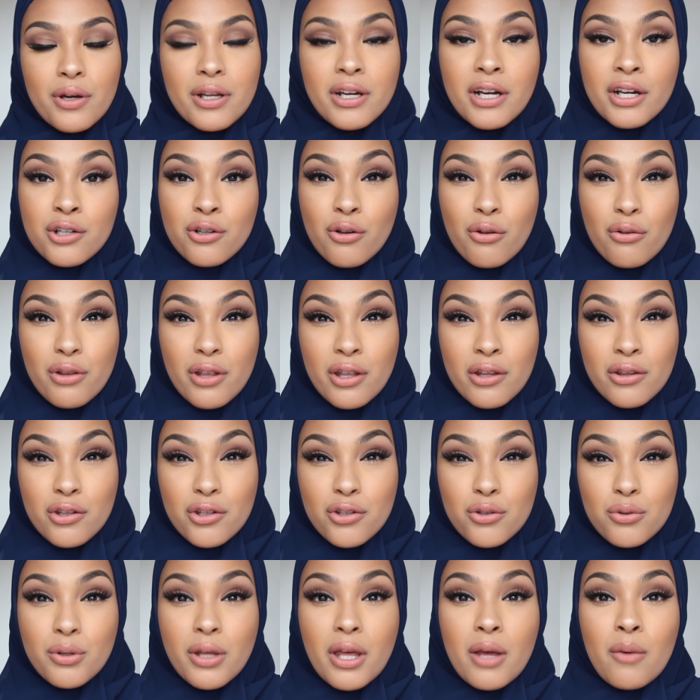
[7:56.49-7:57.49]
and I know in
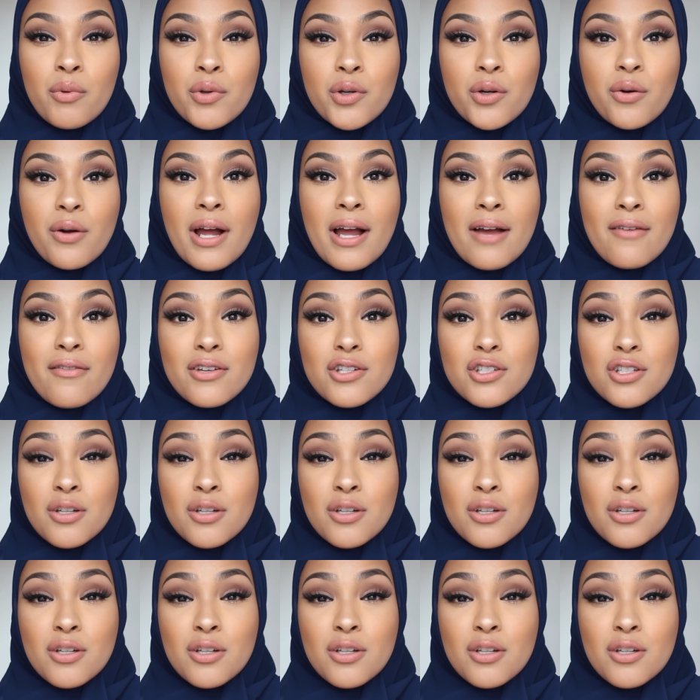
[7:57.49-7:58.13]
the UK we don't have it,